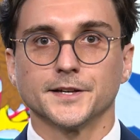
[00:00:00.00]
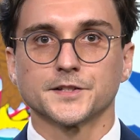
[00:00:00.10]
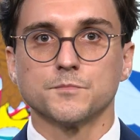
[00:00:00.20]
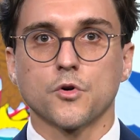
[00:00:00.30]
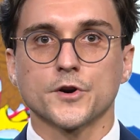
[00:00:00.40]
is
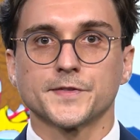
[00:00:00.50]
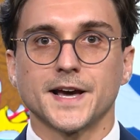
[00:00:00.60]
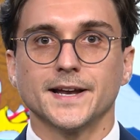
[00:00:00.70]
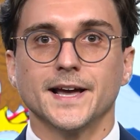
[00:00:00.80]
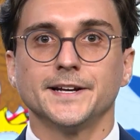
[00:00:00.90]
important
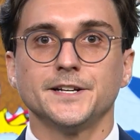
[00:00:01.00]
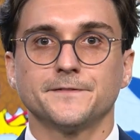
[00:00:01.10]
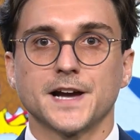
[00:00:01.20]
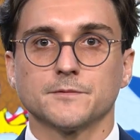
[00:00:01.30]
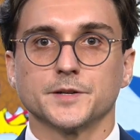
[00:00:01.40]
that any
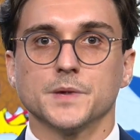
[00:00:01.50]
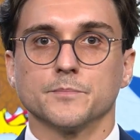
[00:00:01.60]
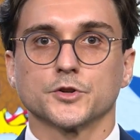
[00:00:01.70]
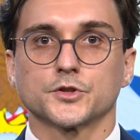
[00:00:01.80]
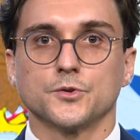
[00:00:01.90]
family
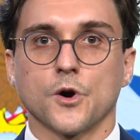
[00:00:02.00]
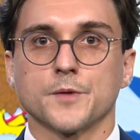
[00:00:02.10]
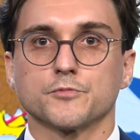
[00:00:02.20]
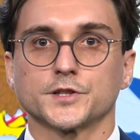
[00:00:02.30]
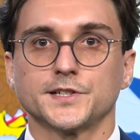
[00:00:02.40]
members who are in
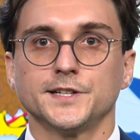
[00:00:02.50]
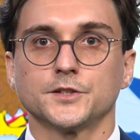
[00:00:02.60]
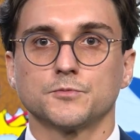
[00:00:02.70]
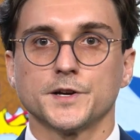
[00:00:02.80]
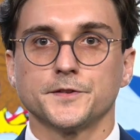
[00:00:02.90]

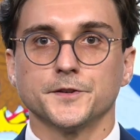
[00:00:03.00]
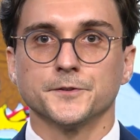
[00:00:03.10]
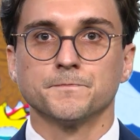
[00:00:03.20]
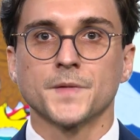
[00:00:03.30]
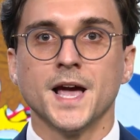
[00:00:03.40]
proceedings with you
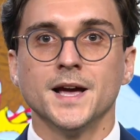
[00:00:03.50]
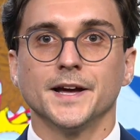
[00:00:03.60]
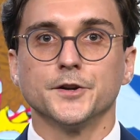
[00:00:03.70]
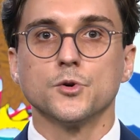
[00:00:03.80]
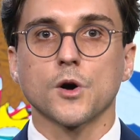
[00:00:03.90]

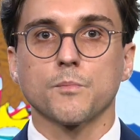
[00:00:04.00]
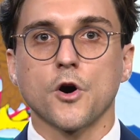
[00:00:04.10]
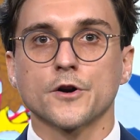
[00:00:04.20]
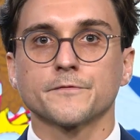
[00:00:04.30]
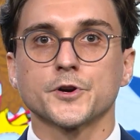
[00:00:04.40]
and who are
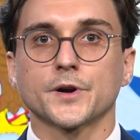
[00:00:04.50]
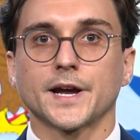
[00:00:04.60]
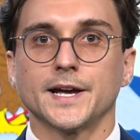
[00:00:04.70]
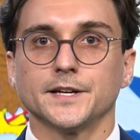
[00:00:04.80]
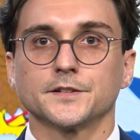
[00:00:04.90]
part of your
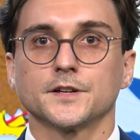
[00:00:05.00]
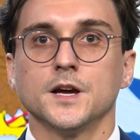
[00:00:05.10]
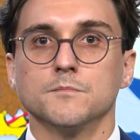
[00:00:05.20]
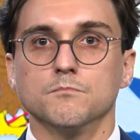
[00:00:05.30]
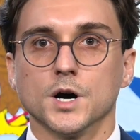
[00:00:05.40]
case
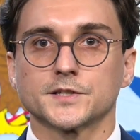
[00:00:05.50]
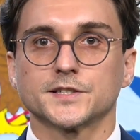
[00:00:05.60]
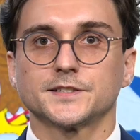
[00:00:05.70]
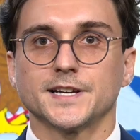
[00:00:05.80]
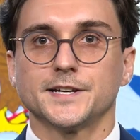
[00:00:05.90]
must
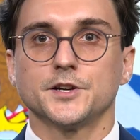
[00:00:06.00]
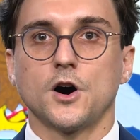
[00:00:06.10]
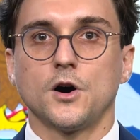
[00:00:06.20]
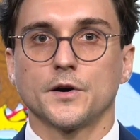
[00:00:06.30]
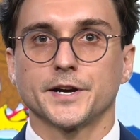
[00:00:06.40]
attend
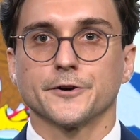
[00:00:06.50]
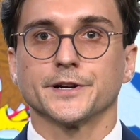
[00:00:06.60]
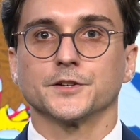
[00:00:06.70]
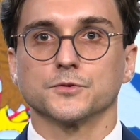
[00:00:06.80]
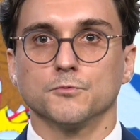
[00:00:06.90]
all
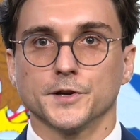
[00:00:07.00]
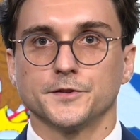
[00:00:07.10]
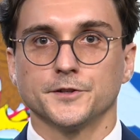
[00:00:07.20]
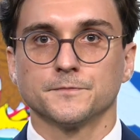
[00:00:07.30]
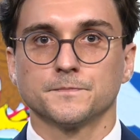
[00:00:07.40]
hearings with
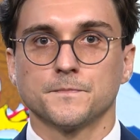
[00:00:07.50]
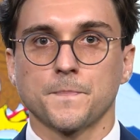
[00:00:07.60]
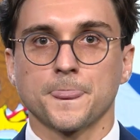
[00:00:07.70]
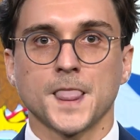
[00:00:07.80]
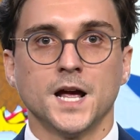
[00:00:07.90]
you.
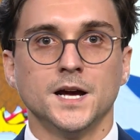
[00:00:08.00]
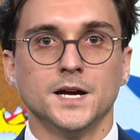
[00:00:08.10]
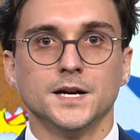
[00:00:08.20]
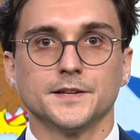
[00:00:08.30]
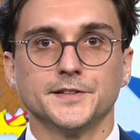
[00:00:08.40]

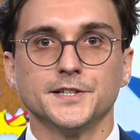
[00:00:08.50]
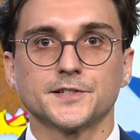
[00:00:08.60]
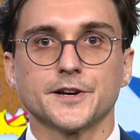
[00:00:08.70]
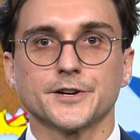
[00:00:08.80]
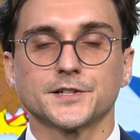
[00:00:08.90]
These
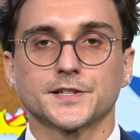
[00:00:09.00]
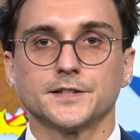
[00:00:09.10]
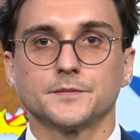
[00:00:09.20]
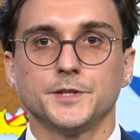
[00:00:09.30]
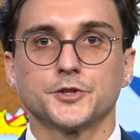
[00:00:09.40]
hearings tend
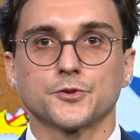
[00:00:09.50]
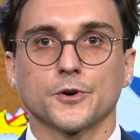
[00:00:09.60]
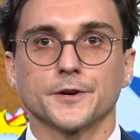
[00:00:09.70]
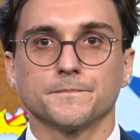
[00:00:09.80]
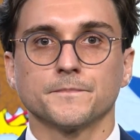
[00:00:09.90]
to be short,